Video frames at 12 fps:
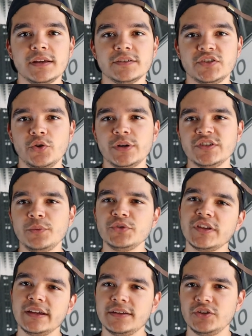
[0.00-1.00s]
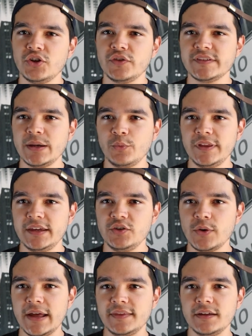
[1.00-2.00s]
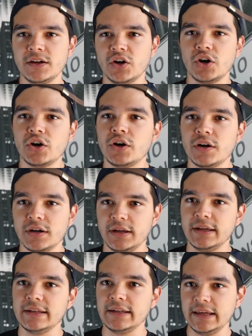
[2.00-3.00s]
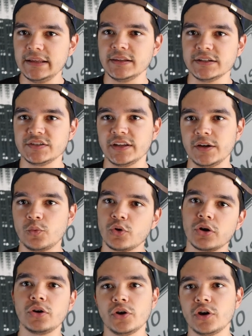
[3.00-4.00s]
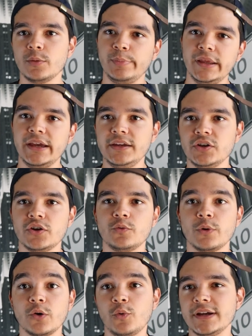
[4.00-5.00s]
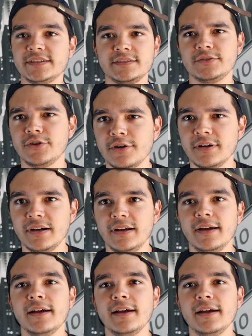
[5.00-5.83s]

So it's almost like, you know, the same way that you add the in English, like worker, player, requester,